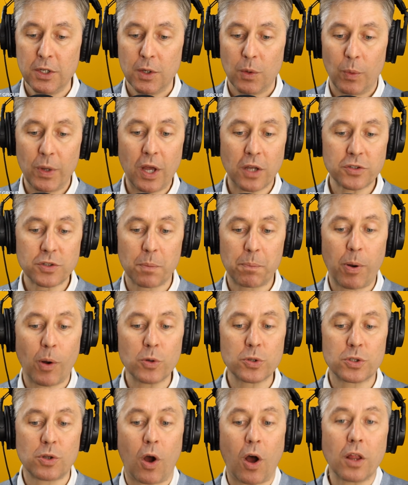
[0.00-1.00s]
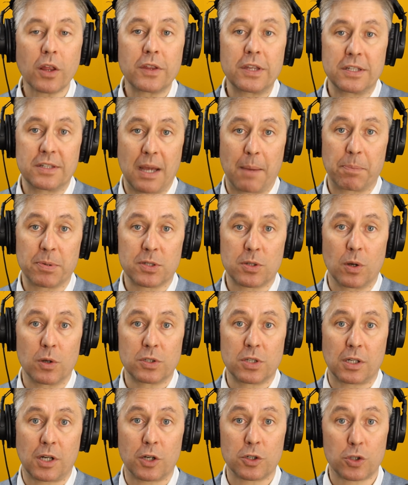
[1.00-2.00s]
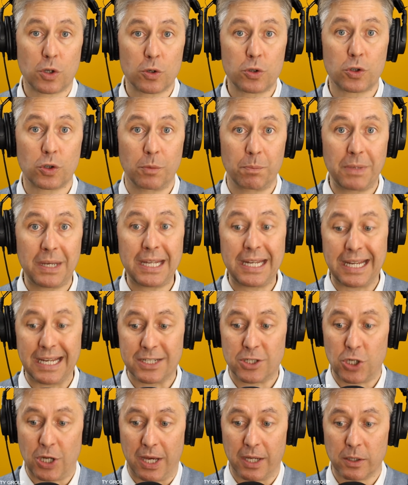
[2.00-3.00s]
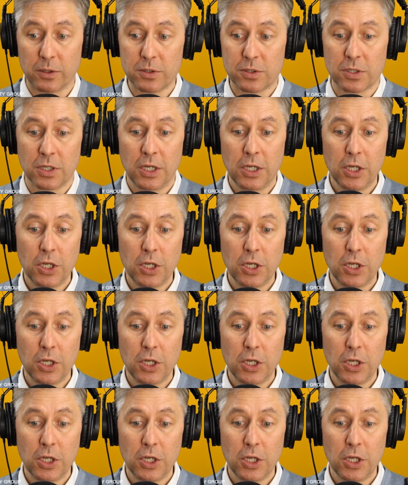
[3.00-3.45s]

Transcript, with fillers: We also post all of these episodes on our social media channels.